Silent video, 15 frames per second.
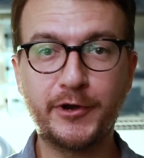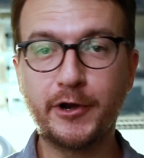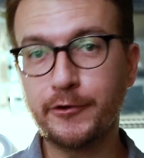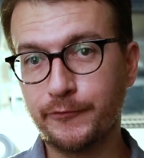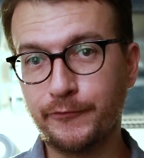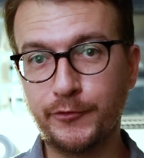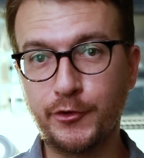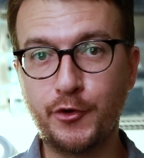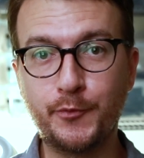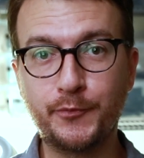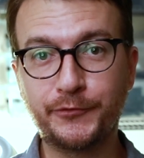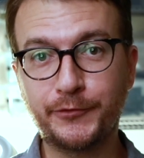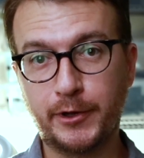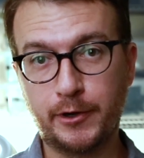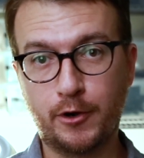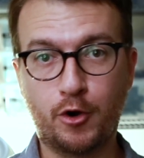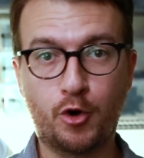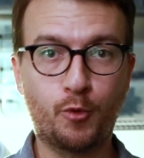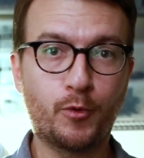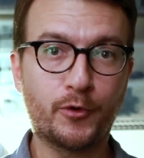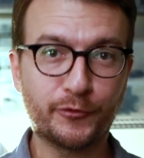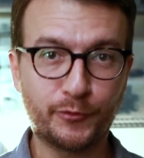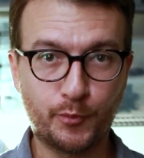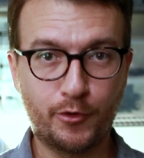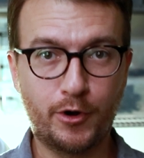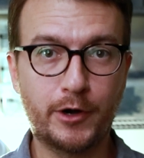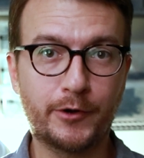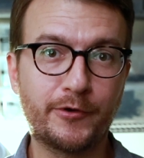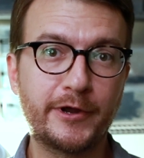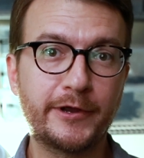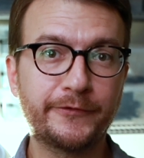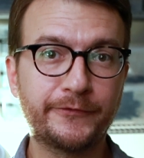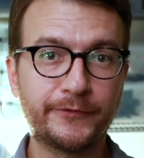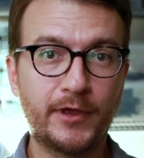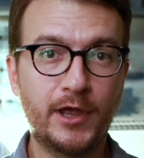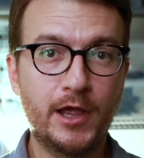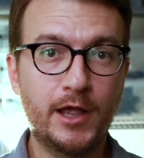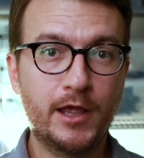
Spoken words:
narrative films that are works in progress.